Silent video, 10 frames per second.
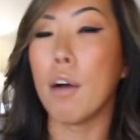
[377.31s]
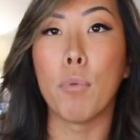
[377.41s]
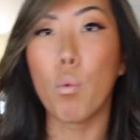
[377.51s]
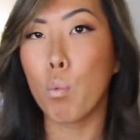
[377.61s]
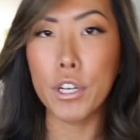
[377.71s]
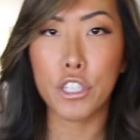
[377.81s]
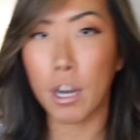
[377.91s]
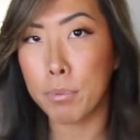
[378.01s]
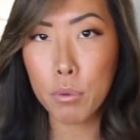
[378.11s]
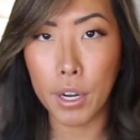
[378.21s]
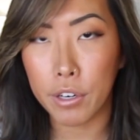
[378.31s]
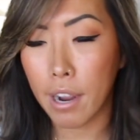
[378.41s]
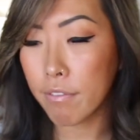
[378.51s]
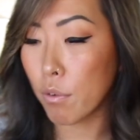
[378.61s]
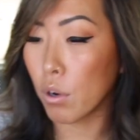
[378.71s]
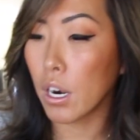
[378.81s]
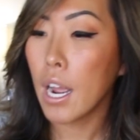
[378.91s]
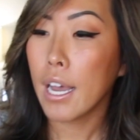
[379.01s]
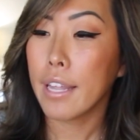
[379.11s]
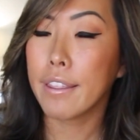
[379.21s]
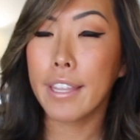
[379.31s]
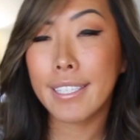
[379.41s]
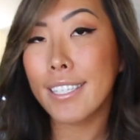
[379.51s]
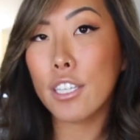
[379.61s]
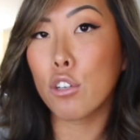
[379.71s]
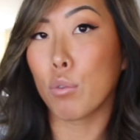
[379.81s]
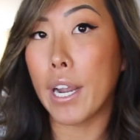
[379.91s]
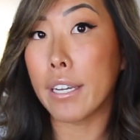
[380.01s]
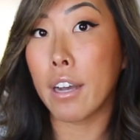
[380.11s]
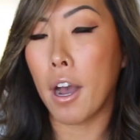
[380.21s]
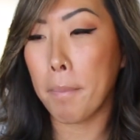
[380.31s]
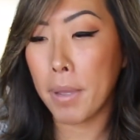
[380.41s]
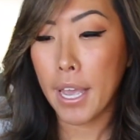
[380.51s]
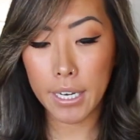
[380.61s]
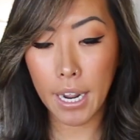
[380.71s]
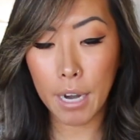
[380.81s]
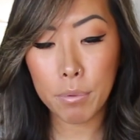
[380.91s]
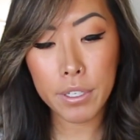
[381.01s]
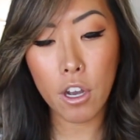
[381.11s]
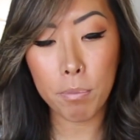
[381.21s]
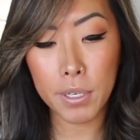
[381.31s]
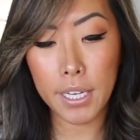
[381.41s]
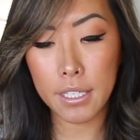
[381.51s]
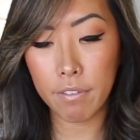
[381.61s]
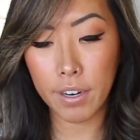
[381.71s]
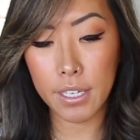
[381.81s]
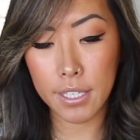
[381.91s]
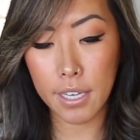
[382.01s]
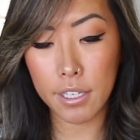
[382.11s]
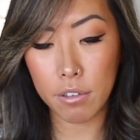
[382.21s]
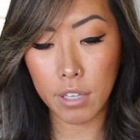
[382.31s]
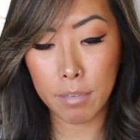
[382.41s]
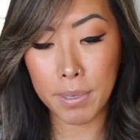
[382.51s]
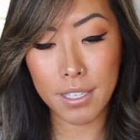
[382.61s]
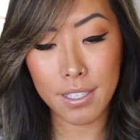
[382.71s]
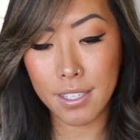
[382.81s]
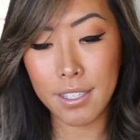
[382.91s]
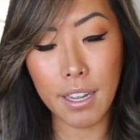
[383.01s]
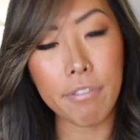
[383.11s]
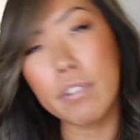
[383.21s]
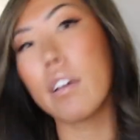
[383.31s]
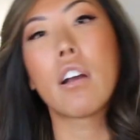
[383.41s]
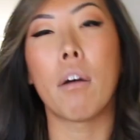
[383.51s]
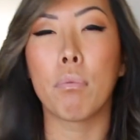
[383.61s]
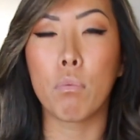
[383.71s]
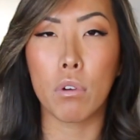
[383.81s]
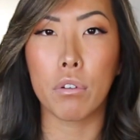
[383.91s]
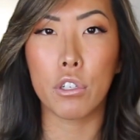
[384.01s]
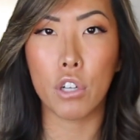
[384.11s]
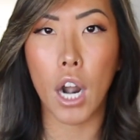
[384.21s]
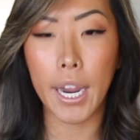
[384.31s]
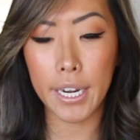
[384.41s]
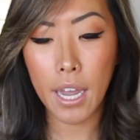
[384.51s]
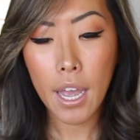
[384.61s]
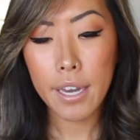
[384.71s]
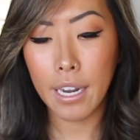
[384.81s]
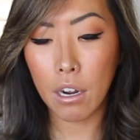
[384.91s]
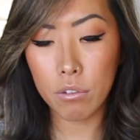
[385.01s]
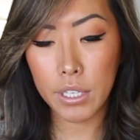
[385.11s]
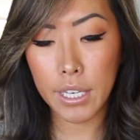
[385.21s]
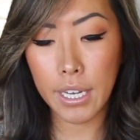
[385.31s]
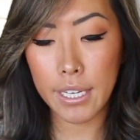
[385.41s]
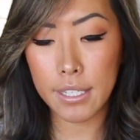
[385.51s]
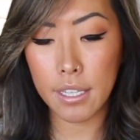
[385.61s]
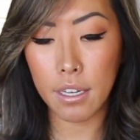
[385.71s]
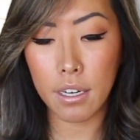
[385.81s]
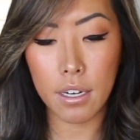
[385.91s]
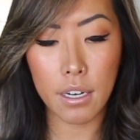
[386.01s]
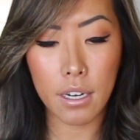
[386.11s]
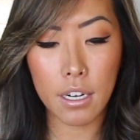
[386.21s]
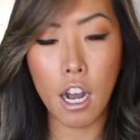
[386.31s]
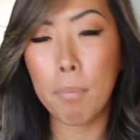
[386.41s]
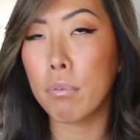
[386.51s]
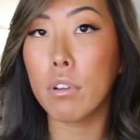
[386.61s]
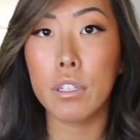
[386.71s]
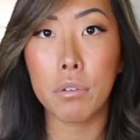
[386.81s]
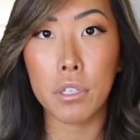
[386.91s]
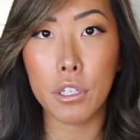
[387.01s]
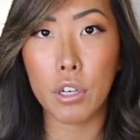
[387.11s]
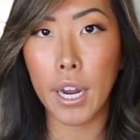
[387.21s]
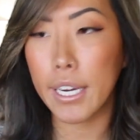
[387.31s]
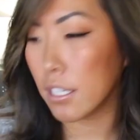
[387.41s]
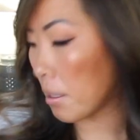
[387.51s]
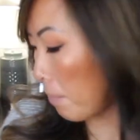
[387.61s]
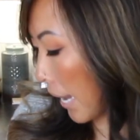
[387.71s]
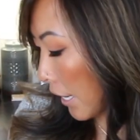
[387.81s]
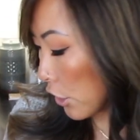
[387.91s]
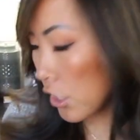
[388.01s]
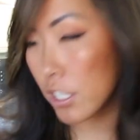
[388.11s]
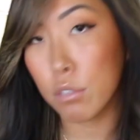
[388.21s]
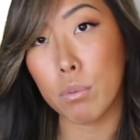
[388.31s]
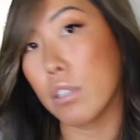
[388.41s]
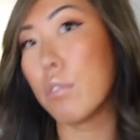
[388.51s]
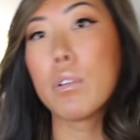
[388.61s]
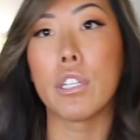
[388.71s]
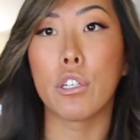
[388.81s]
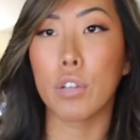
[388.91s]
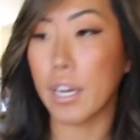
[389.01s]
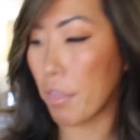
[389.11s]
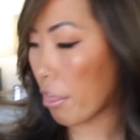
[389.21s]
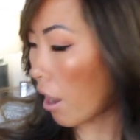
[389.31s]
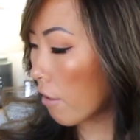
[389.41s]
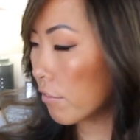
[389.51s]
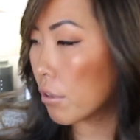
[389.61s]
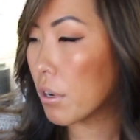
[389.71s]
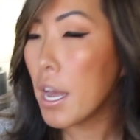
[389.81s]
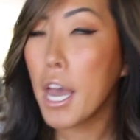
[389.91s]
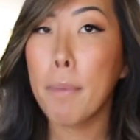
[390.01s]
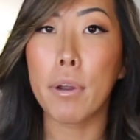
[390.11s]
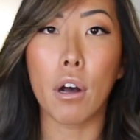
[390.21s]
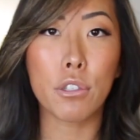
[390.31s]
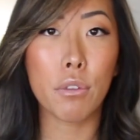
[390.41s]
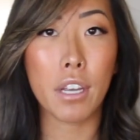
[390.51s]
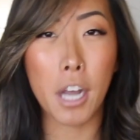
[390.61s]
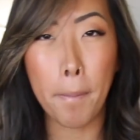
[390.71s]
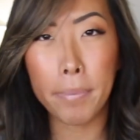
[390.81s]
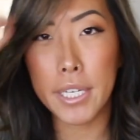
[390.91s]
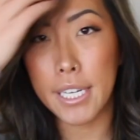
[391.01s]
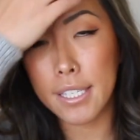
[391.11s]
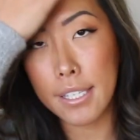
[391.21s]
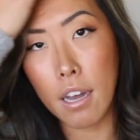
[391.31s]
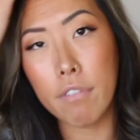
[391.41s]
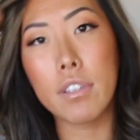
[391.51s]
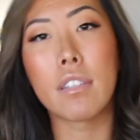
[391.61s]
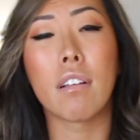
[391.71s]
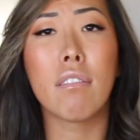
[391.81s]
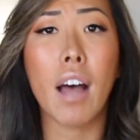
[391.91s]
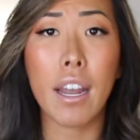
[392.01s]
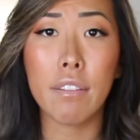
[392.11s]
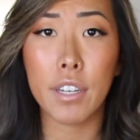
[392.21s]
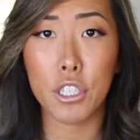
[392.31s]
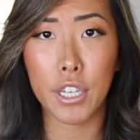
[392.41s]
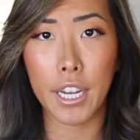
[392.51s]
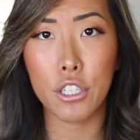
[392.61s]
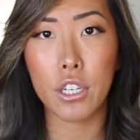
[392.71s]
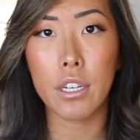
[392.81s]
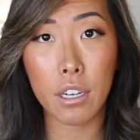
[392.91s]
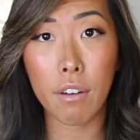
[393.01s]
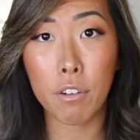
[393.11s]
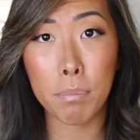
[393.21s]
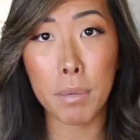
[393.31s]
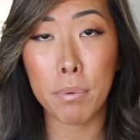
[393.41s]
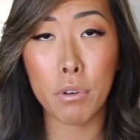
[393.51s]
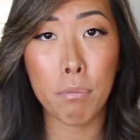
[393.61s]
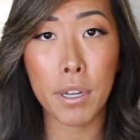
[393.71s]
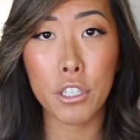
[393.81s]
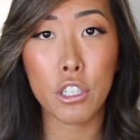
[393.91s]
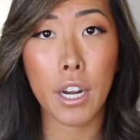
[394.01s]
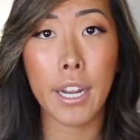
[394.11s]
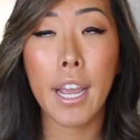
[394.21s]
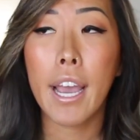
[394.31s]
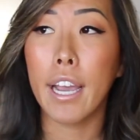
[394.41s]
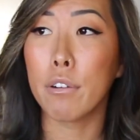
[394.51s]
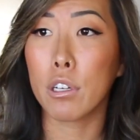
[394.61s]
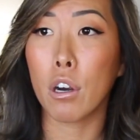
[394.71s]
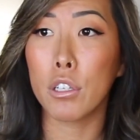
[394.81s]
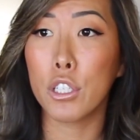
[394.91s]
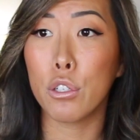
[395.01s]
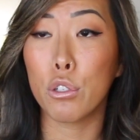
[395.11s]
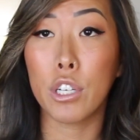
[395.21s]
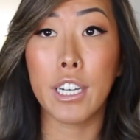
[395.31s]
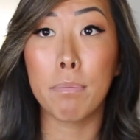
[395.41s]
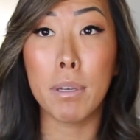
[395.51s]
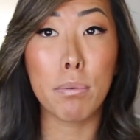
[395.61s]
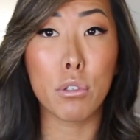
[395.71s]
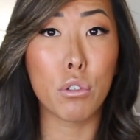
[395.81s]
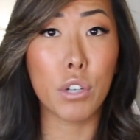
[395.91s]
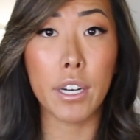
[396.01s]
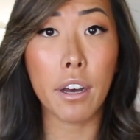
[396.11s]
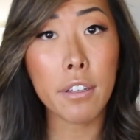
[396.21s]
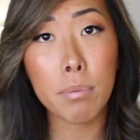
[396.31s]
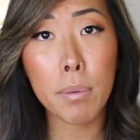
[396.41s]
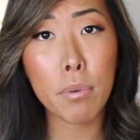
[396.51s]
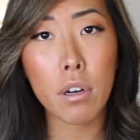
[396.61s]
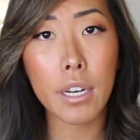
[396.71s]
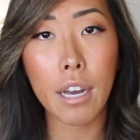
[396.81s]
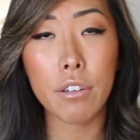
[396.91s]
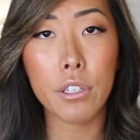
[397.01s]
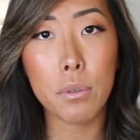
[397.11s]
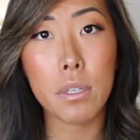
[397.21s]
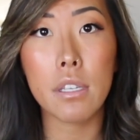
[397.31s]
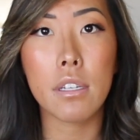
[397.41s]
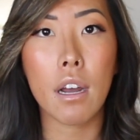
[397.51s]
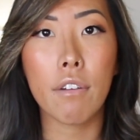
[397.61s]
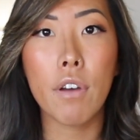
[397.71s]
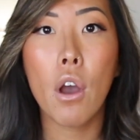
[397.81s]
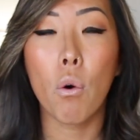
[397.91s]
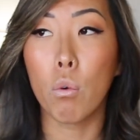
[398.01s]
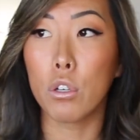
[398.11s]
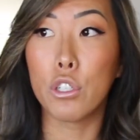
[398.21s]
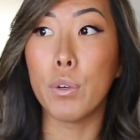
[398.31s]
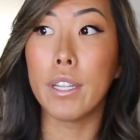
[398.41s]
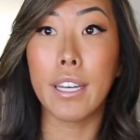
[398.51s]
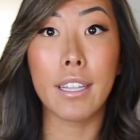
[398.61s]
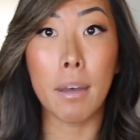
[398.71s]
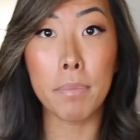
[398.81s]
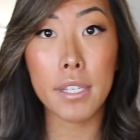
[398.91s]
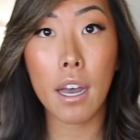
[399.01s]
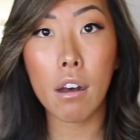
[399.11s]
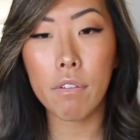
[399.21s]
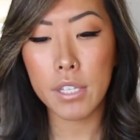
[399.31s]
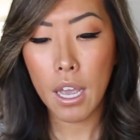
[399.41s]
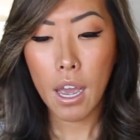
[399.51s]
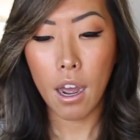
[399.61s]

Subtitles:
Which cup do I grab for? This is a great cup. I really hope you guys can find a size that you like, because this is definitely a cup worth trying. Not only is the cup really, really great, the packaging's really, really great and thoughtful, but also the company itself does a lot of education for people who menstruate in regards to training people to train other people on how to use this stuff or doing that themselves.